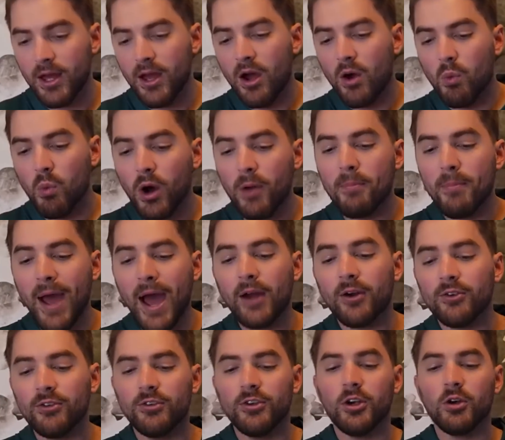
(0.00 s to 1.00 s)
What
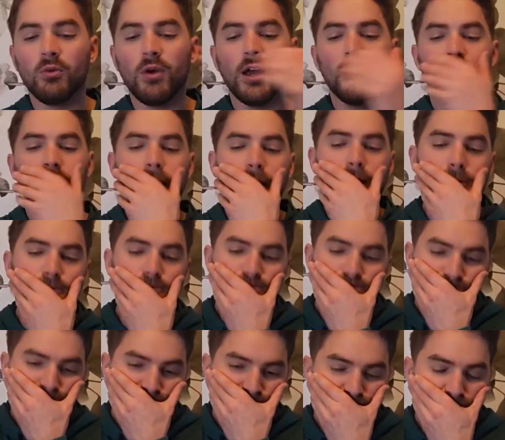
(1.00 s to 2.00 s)
matters here right now
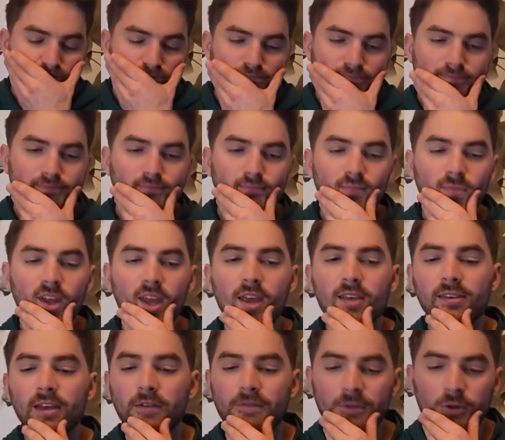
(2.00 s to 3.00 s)

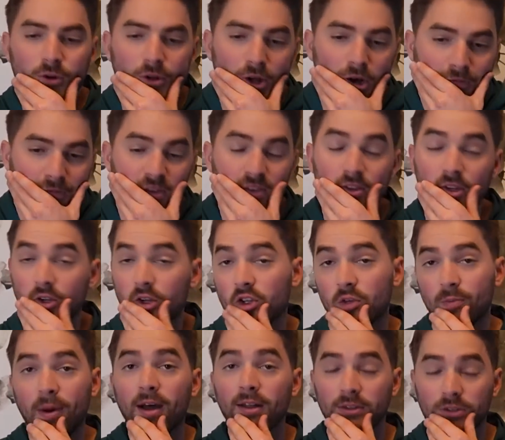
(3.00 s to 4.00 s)
is that Philadelphia is in a good
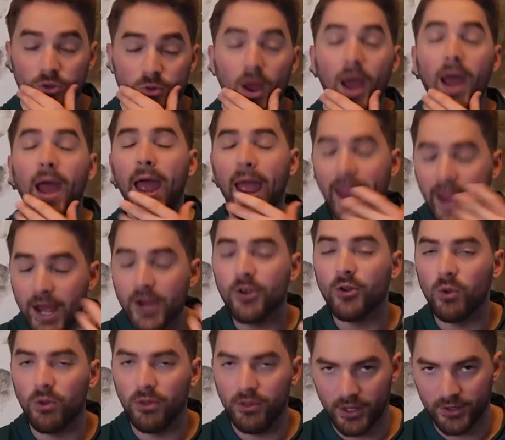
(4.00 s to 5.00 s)
spot to
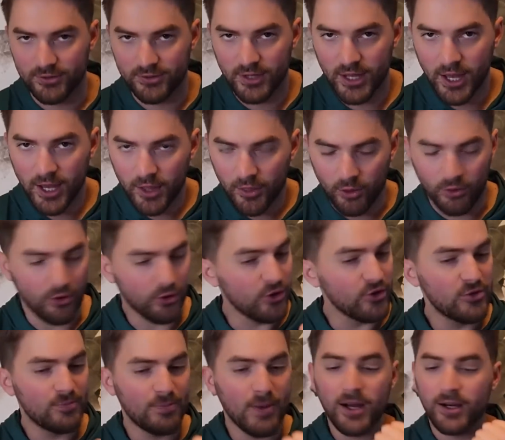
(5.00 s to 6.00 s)
handle this. They're in a
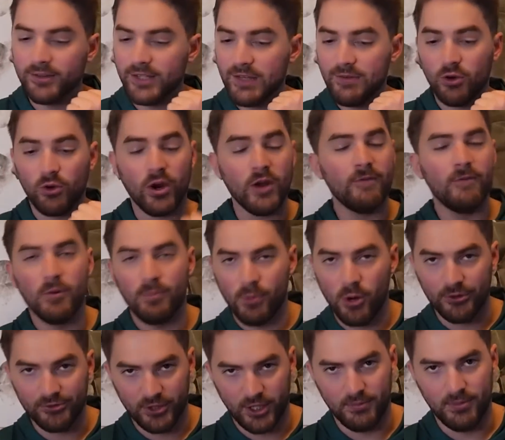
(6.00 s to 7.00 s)
good spot because they have a great
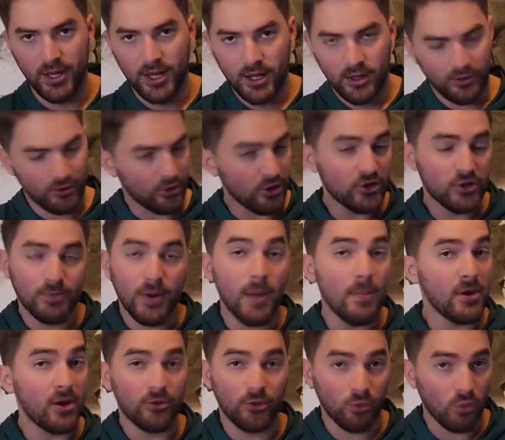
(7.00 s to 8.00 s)
football team. They're in a good spot
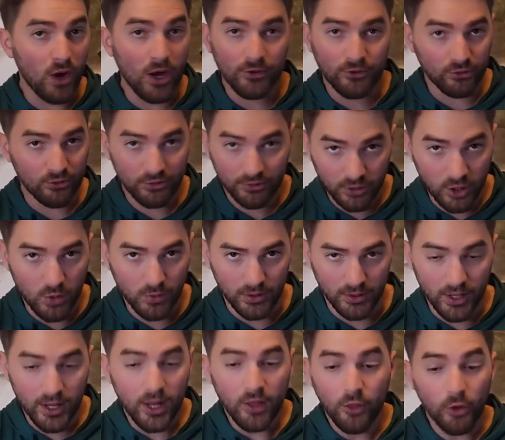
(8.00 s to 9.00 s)
because the roster is loaded.
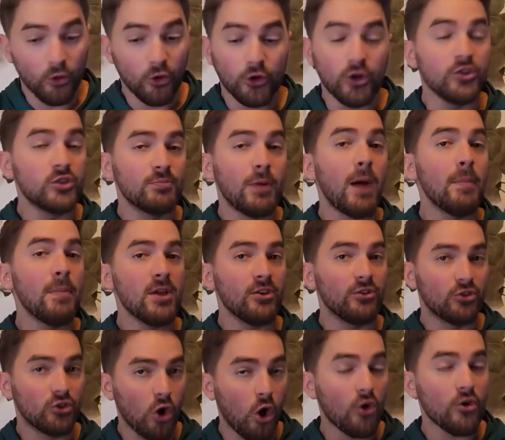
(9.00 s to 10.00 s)
They're in a good spot
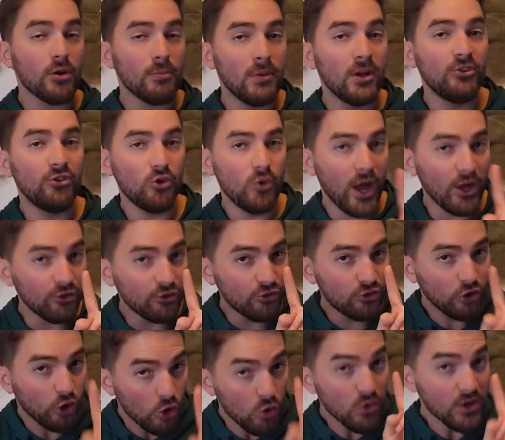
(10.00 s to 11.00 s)
because Gardner Minshew has
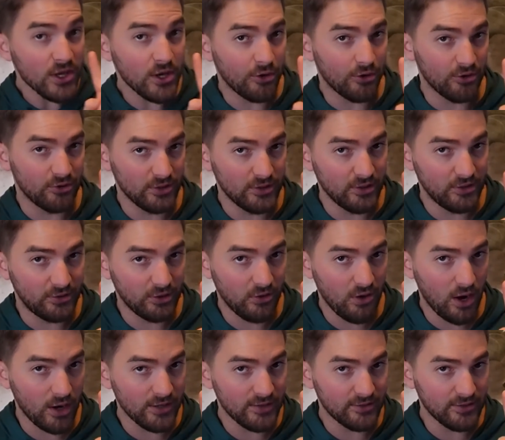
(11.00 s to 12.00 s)
2 years in the
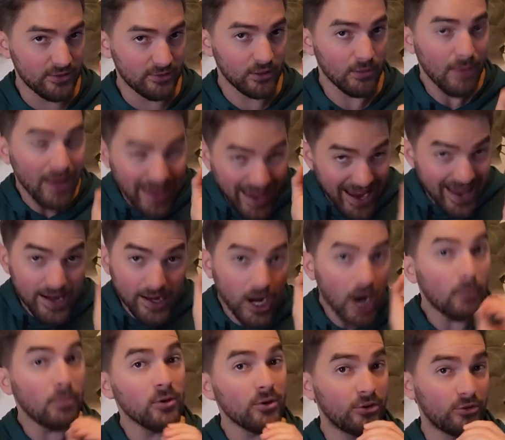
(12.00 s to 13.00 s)
Sirianni system and a
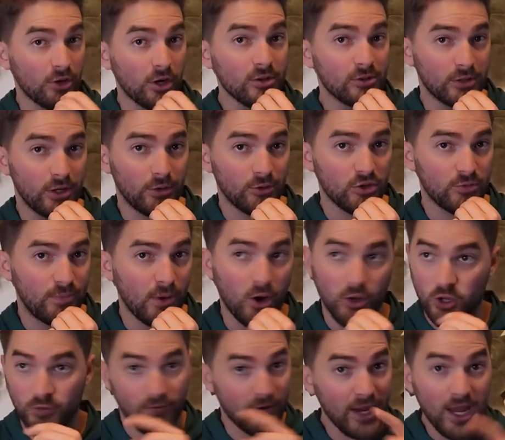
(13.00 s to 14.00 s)
couple of starts under his
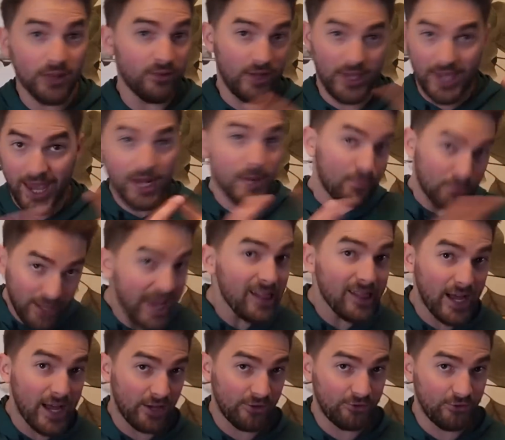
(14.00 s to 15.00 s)
belt. You forget, he had to play
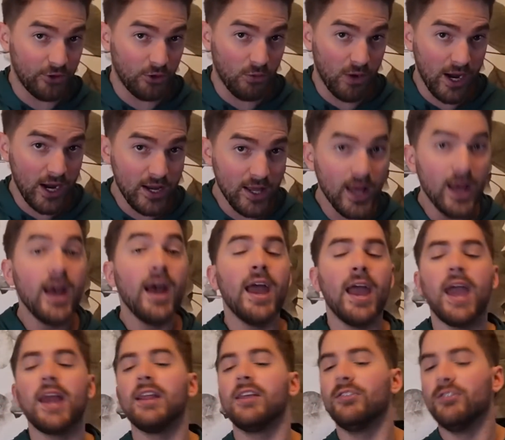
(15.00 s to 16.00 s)
last year, right?
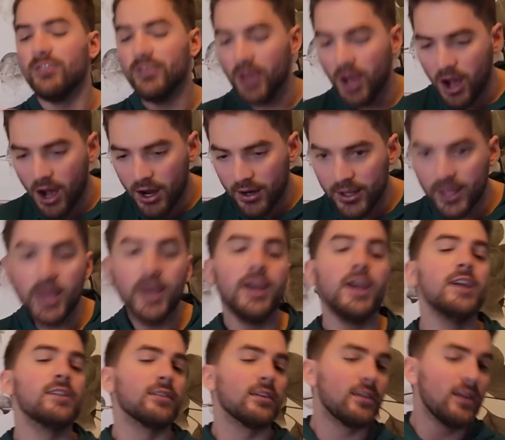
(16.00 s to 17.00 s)
And he's young.
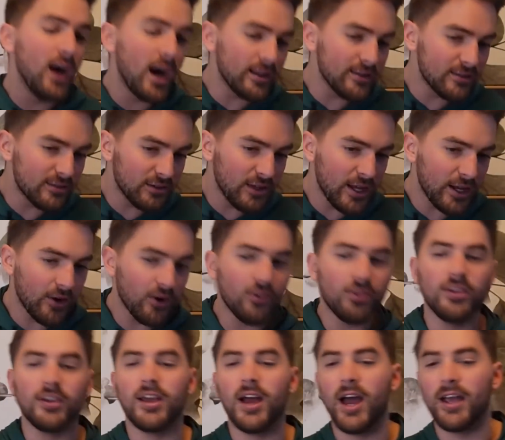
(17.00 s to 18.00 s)
He's a gunslinger.
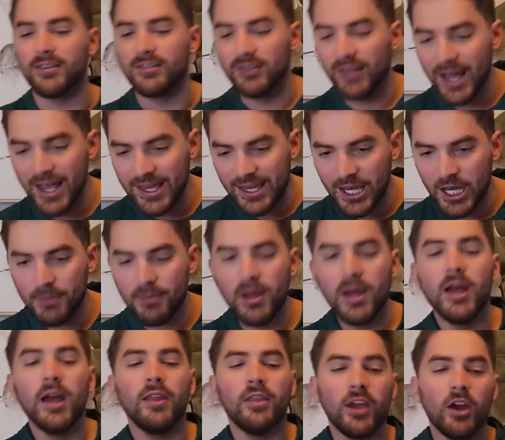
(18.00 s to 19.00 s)
The guys like him.
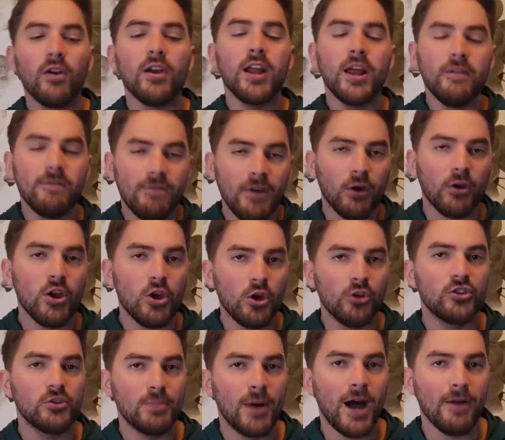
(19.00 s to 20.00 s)
They're in a very
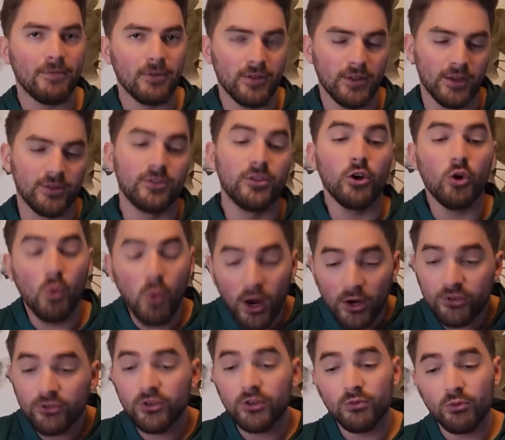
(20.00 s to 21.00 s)
good spot for this. The
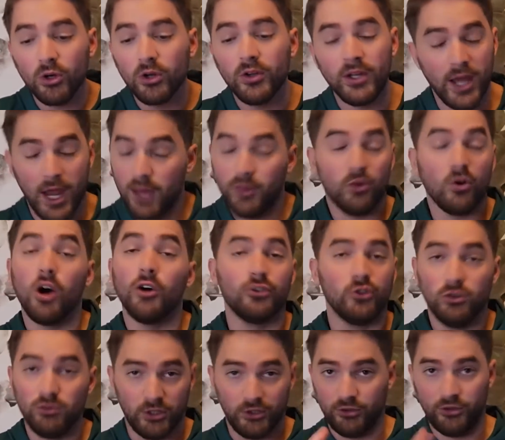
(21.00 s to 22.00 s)
question really, and they're
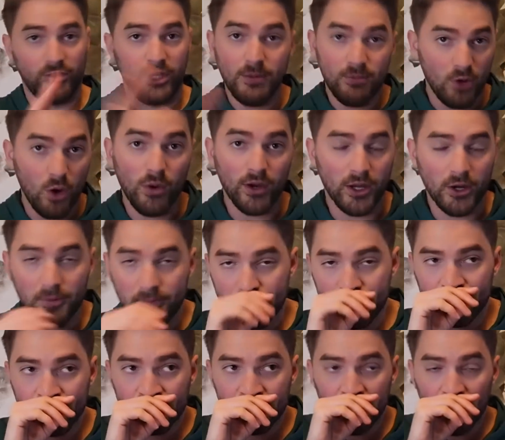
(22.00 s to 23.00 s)
also, let's just keep going here,
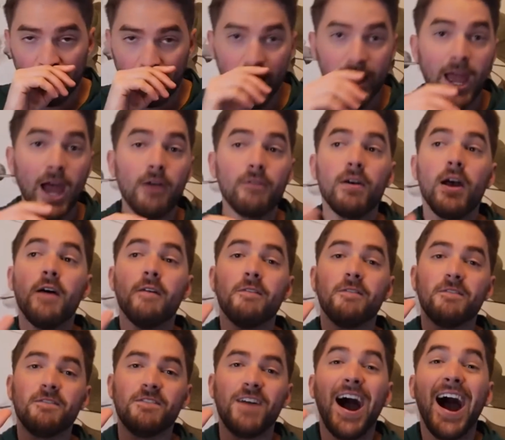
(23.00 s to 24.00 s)
they have
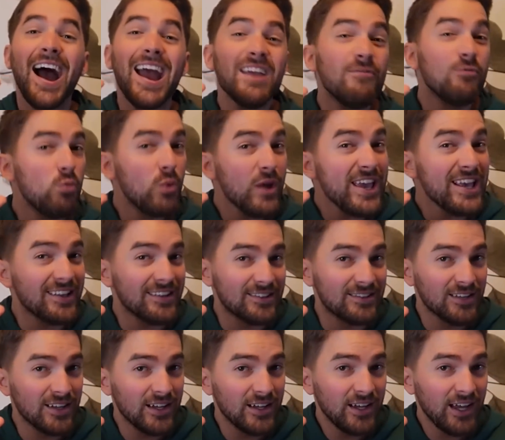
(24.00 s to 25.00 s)
5
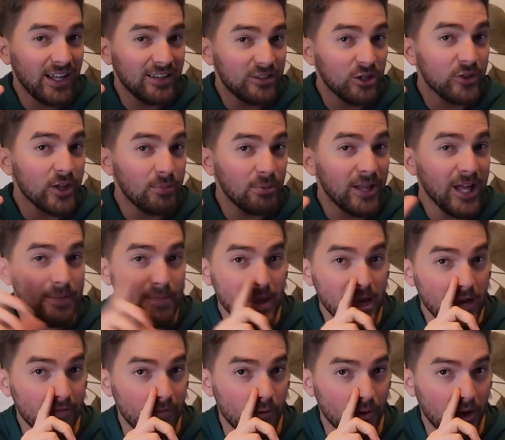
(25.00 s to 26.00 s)
weeks until they play a
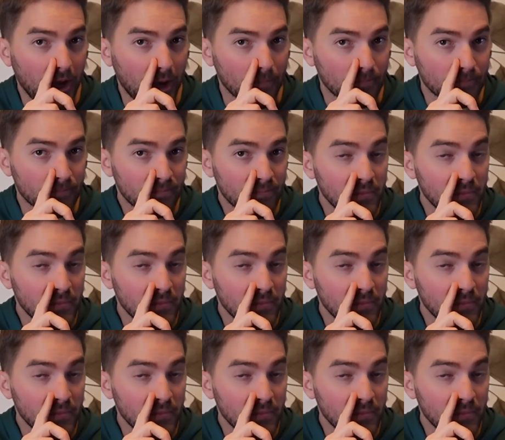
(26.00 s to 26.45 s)
meaningful game.